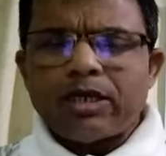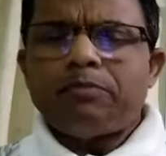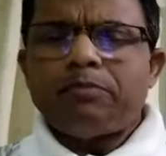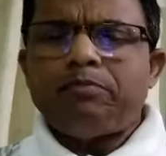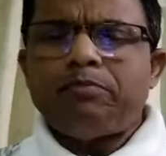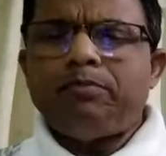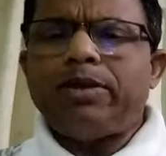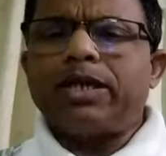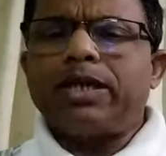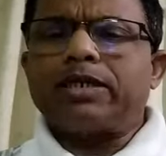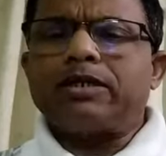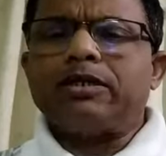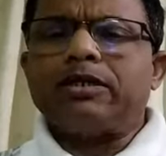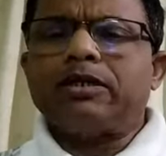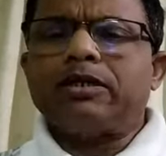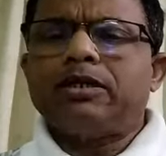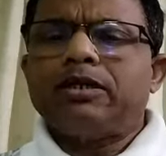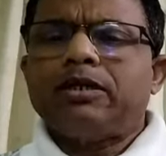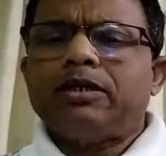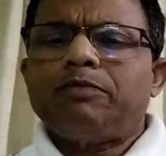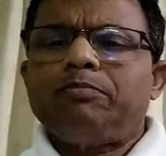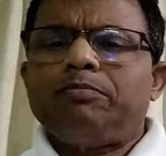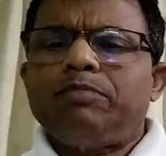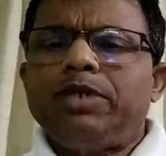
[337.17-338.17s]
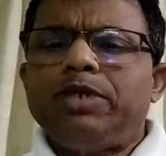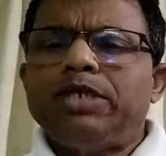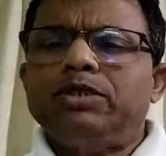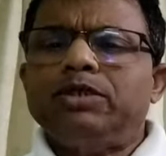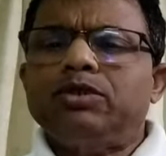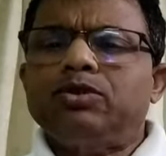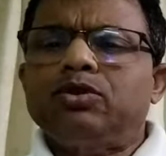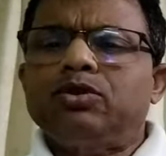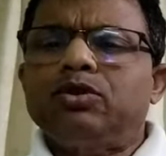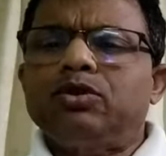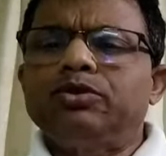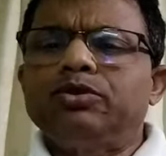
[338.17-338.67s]
But
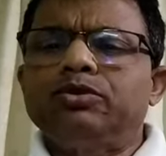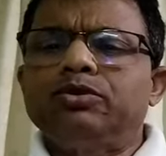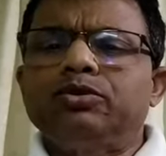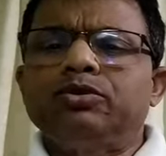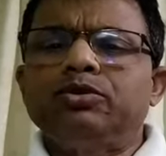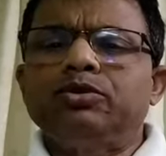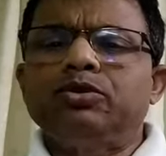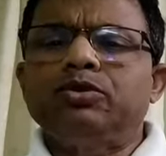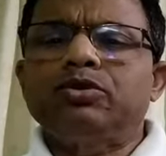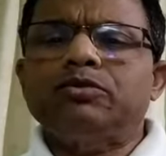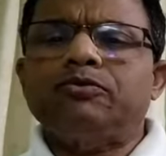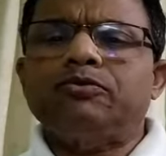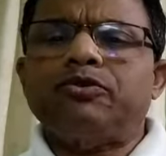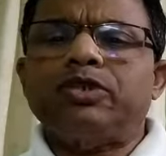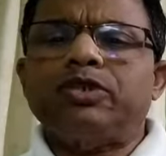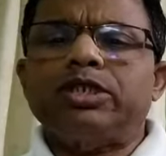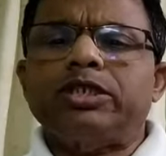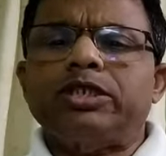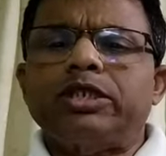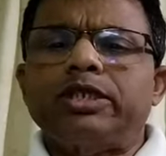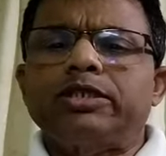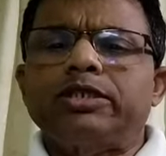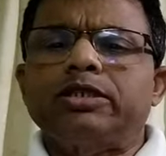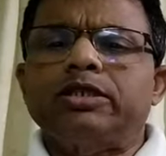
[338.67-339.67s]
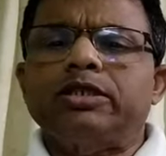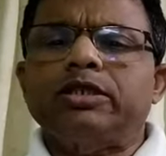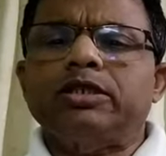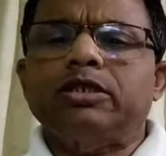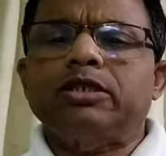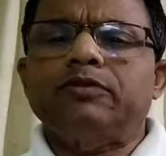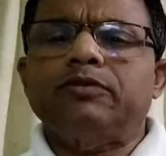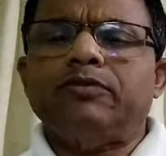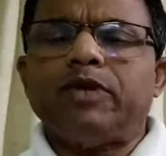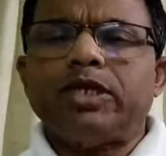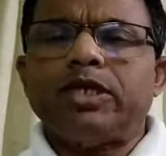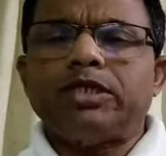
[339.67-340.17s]
please don't choose for test
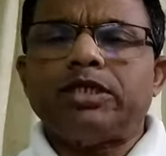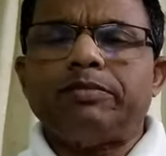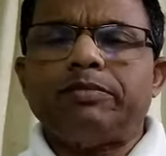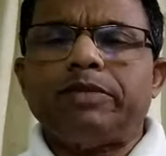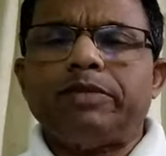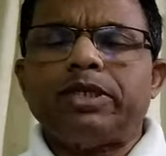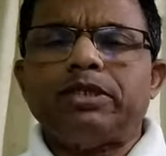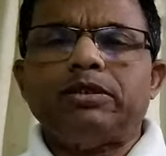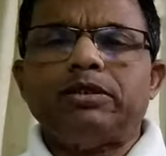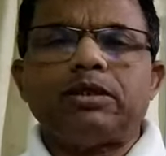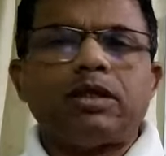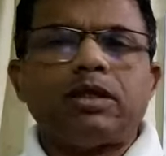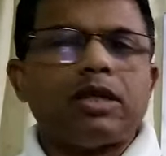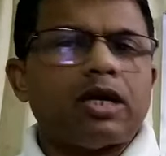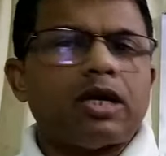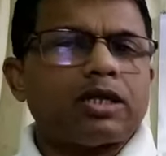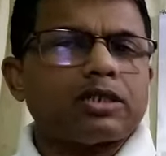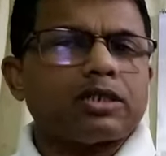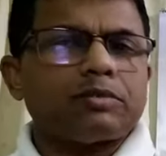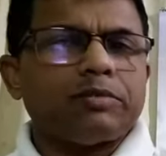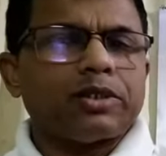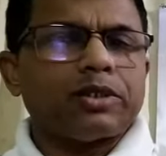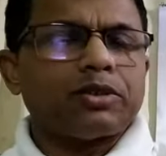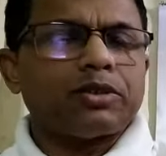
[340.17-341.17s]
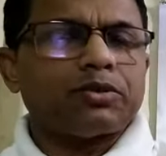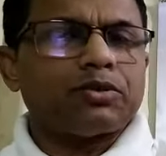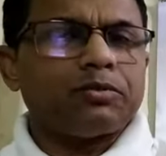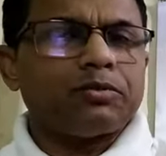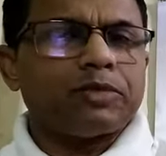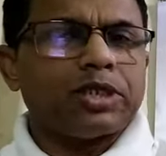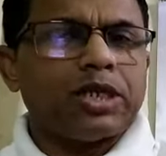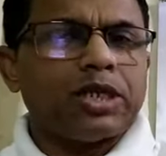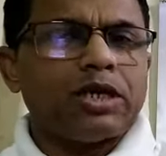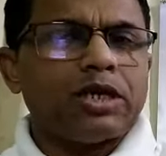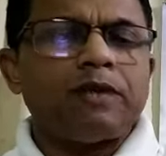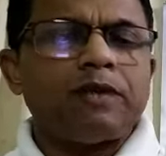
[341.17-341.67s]
checking first month and last month
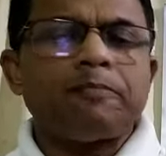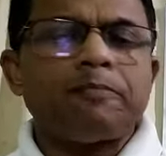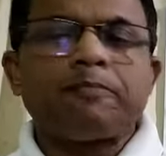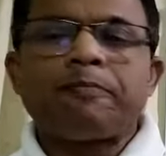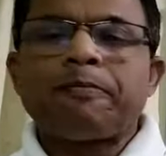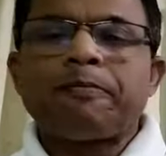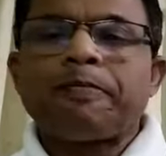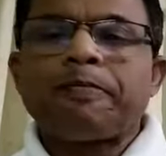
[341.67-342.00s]
of the